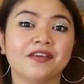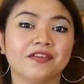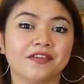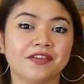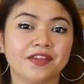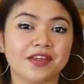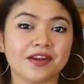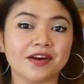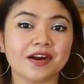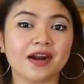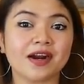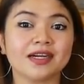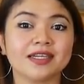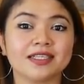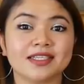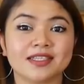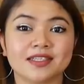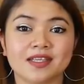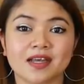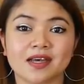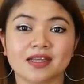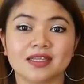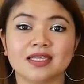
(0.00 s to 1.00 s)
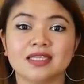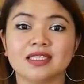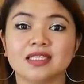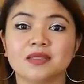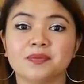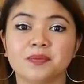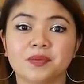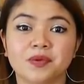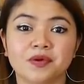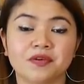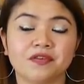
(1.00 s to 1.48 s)
There are
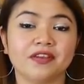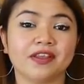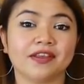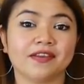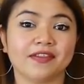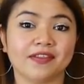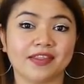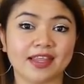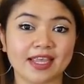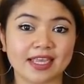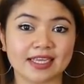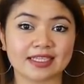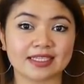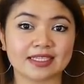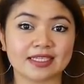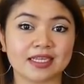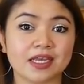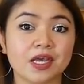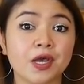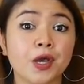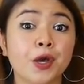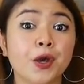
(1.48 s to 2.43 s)
studies proving this.